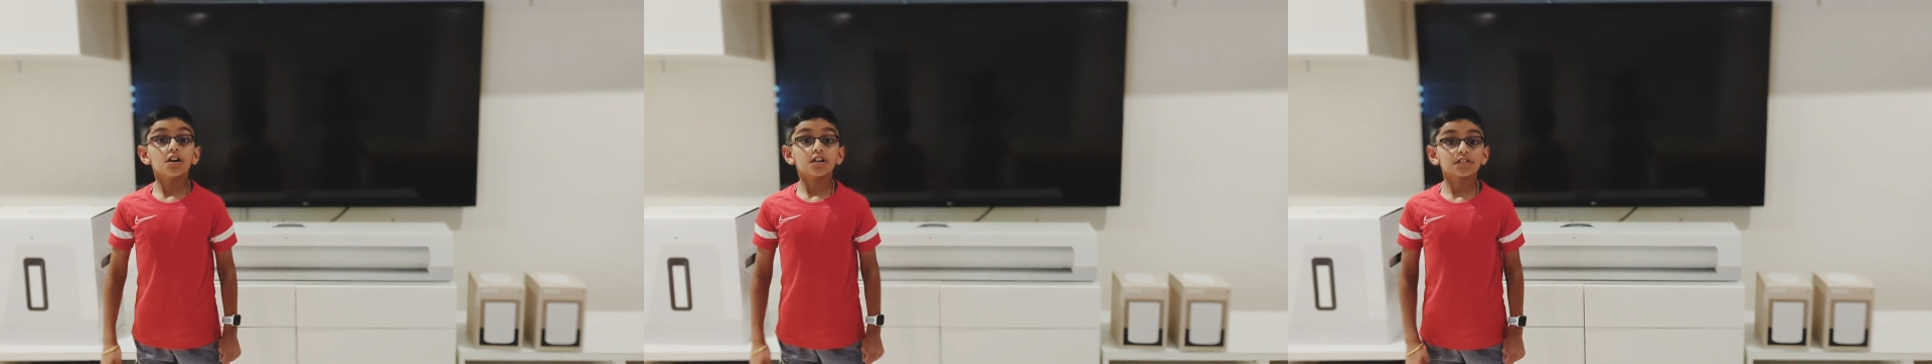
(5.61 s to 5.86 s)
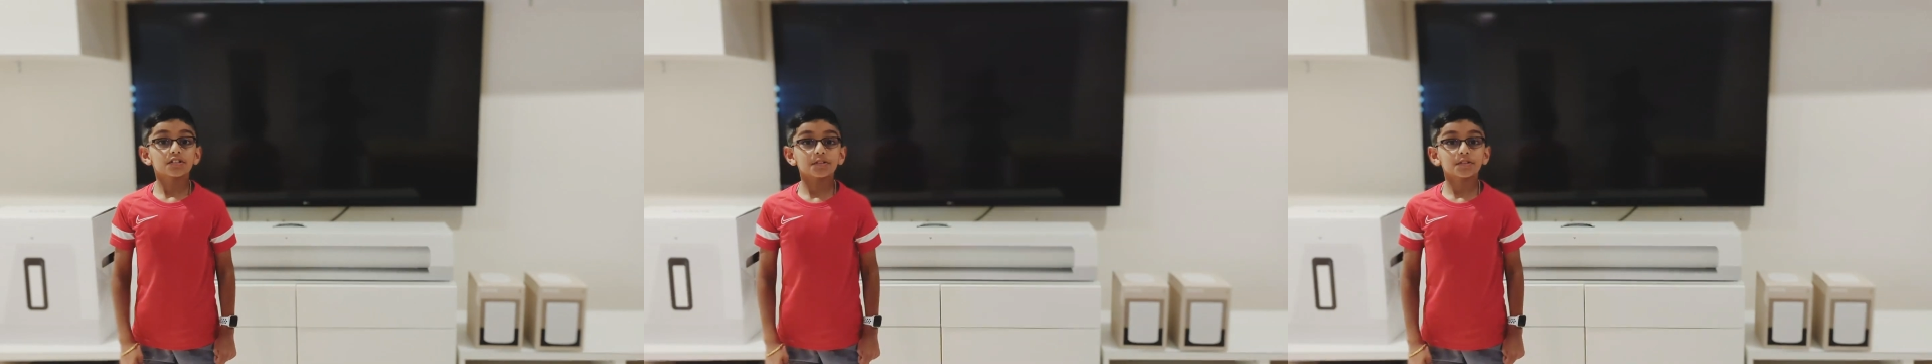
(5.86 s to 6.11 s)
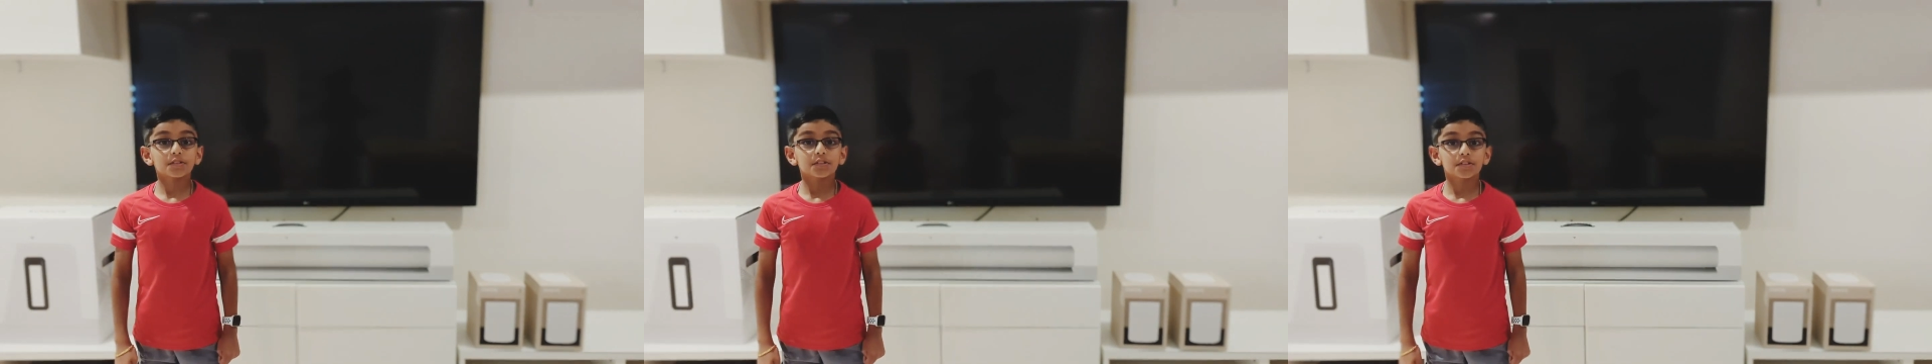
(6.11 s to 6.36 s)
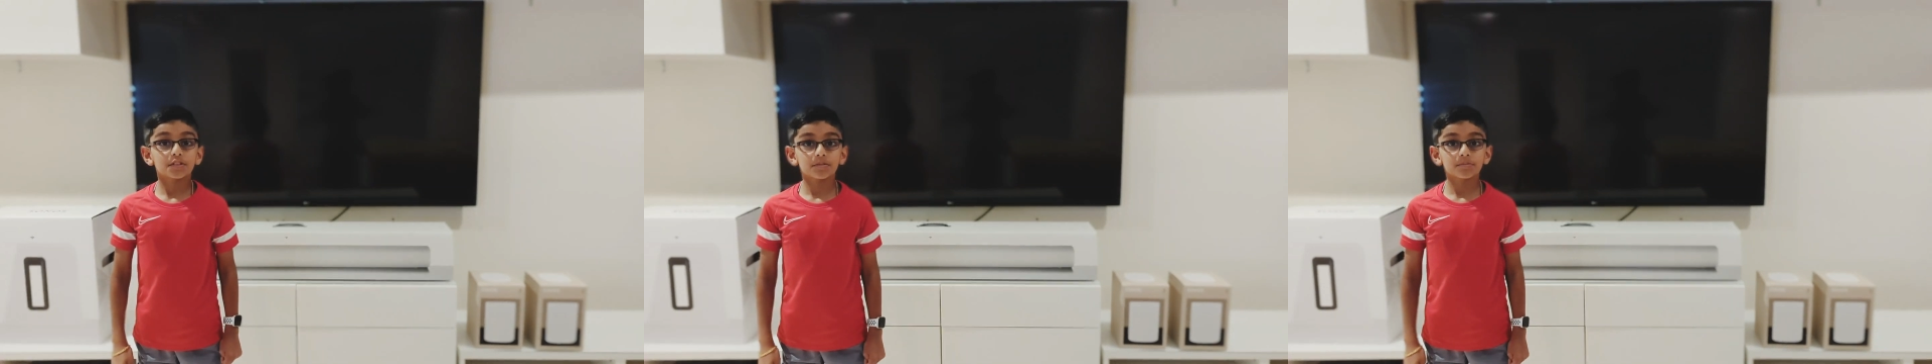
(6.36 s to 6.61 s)

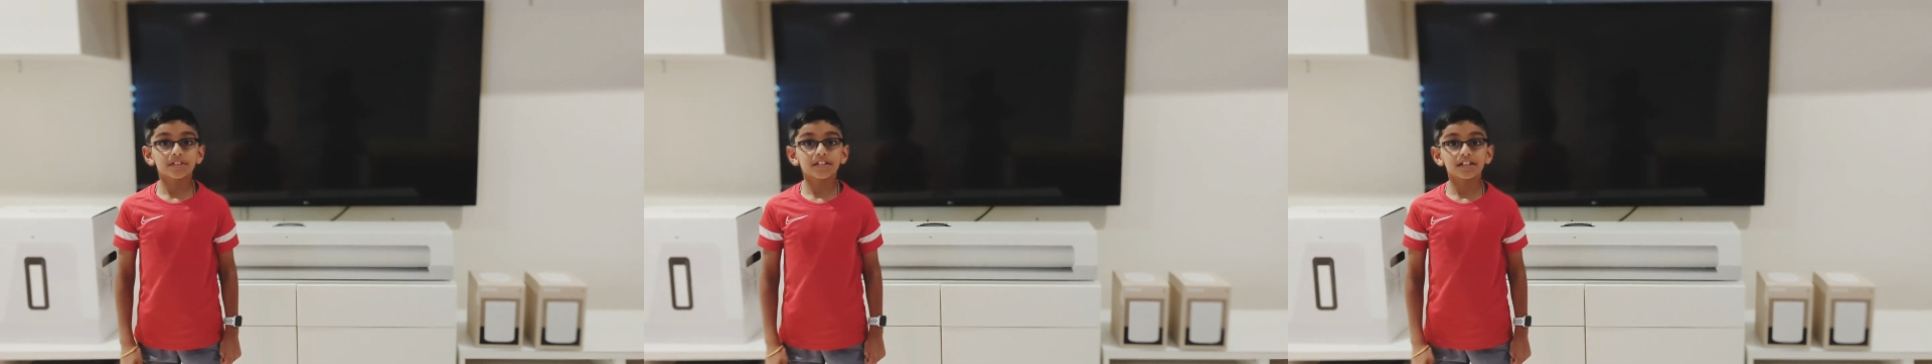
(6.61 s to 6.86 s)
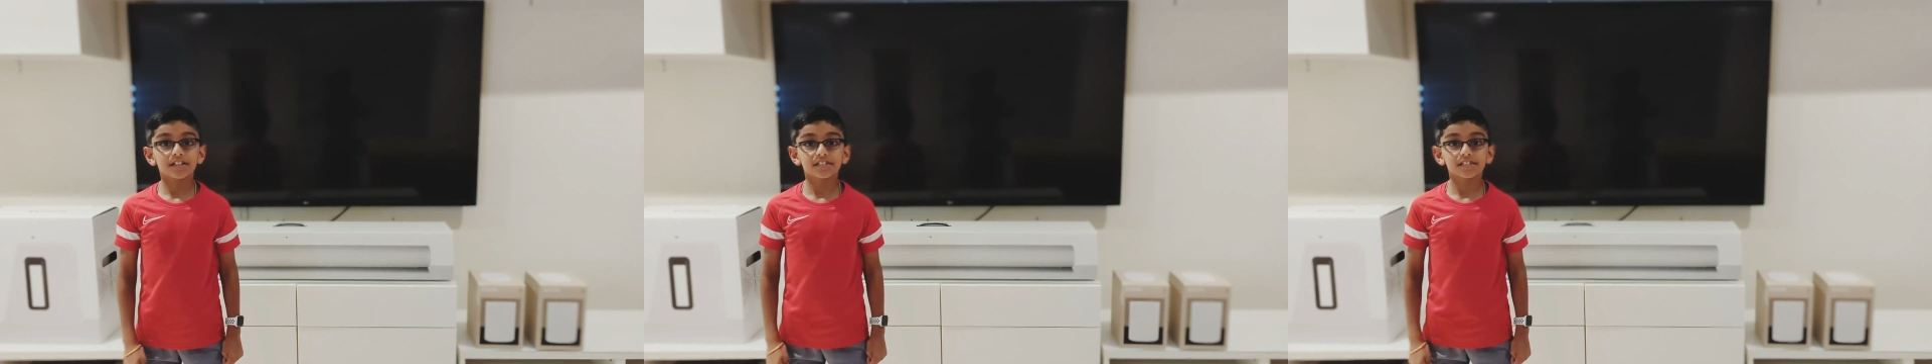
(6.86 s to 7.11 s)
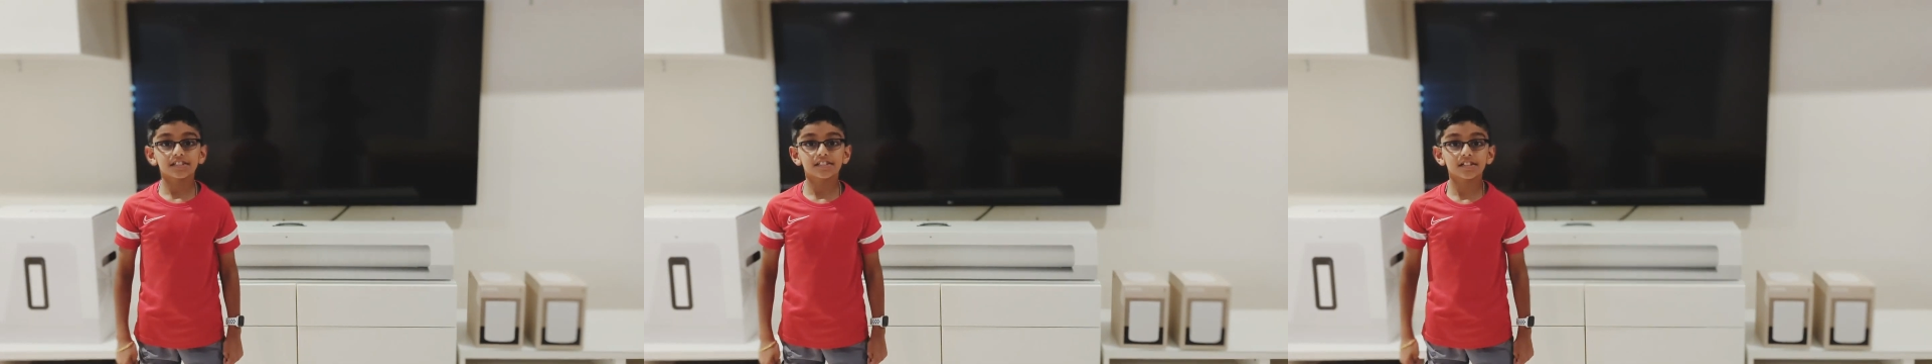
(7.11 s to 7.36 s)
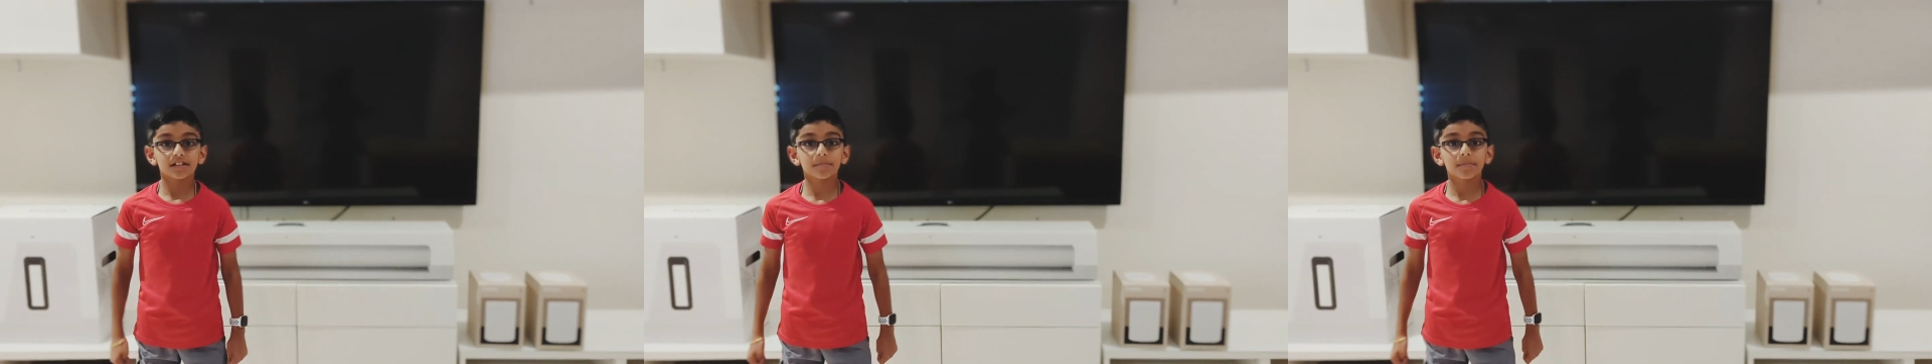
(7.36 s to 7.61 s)
Sonos home theater
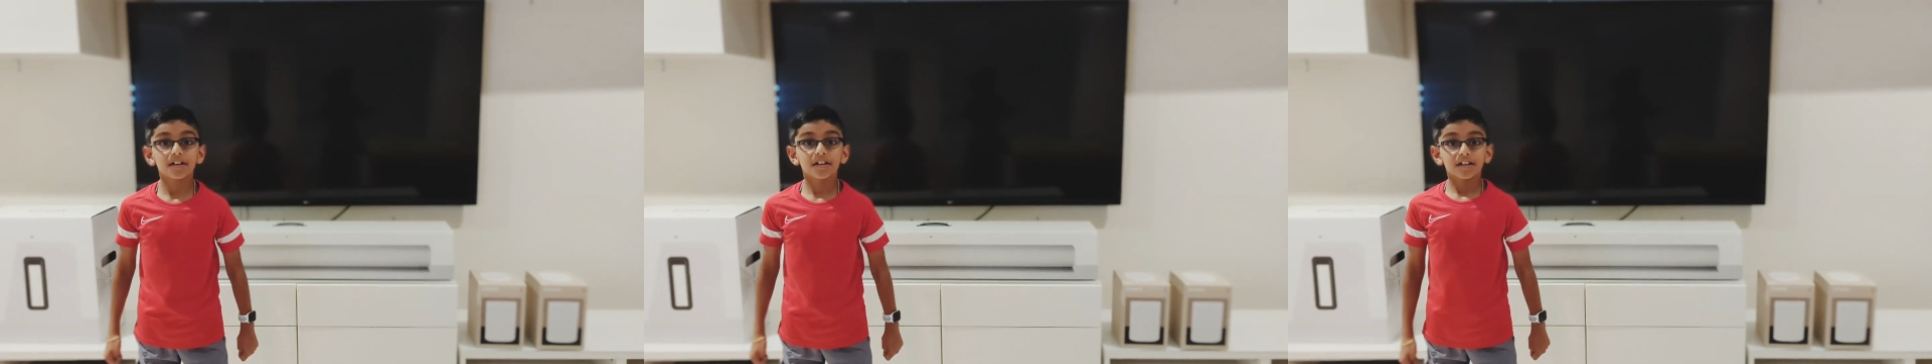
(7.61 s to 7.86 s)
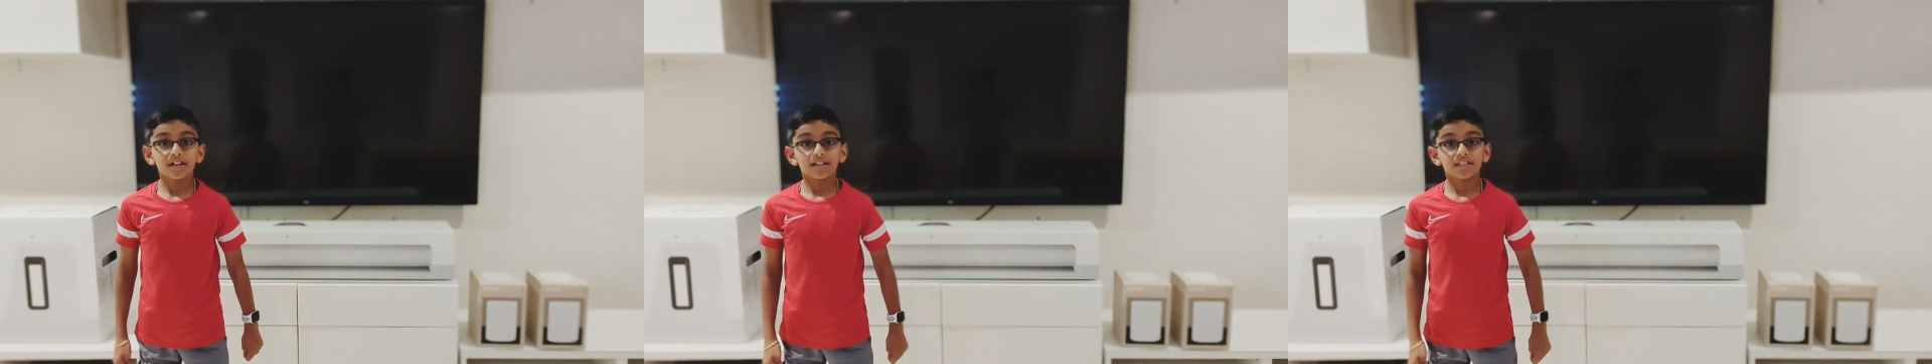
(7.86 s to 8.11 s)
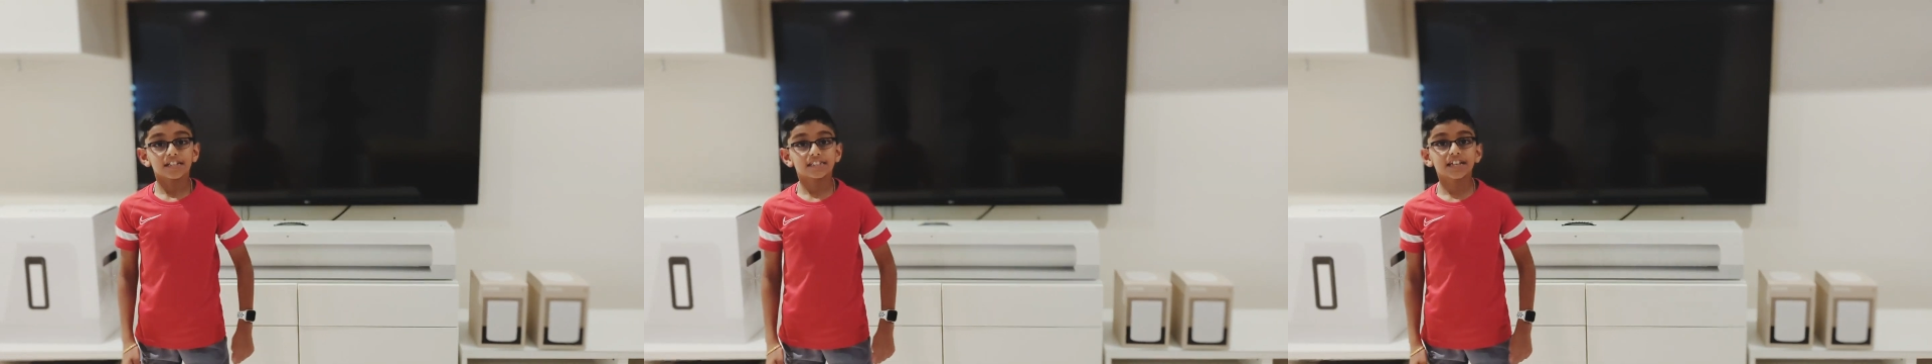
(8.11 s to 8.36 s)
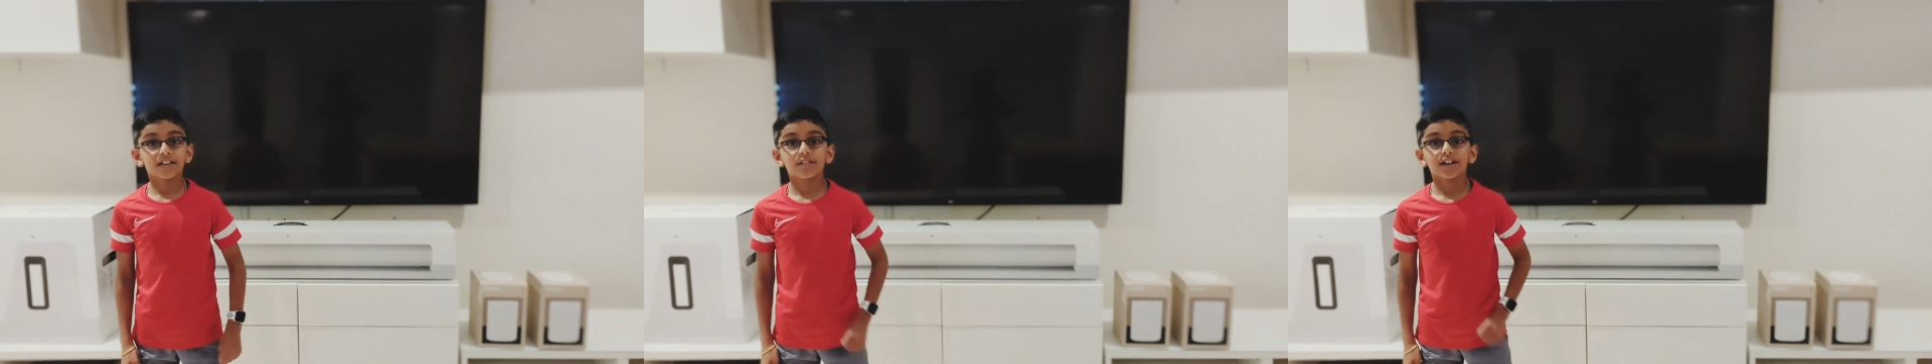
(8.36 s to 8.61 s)
system. Let's
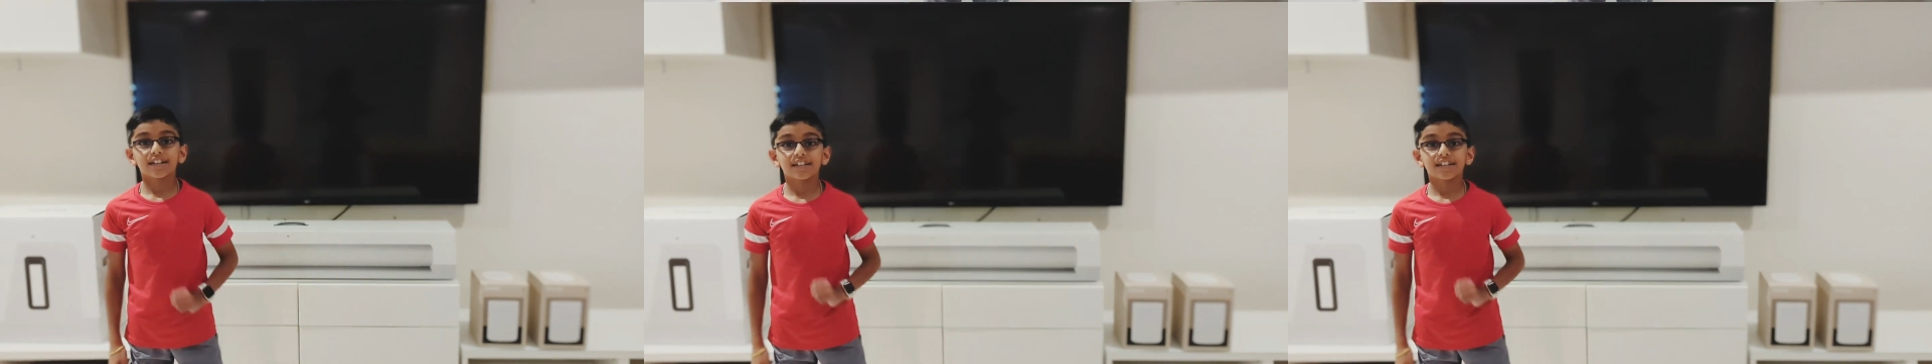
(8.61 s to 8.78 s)
get right